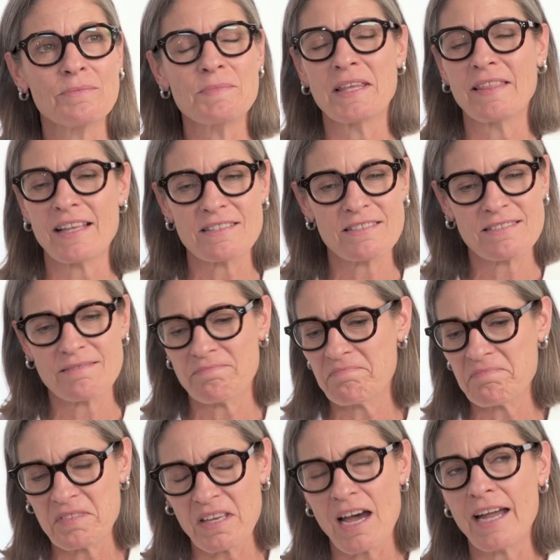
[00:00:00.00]
to me, that's
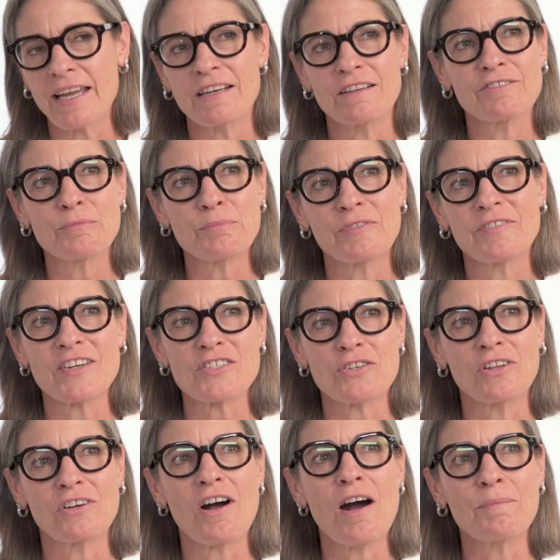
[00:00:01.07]
the height of a
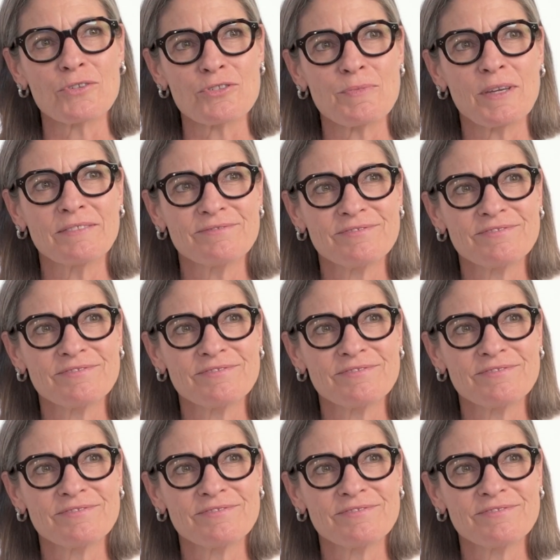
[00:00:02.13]
professional accomplishment.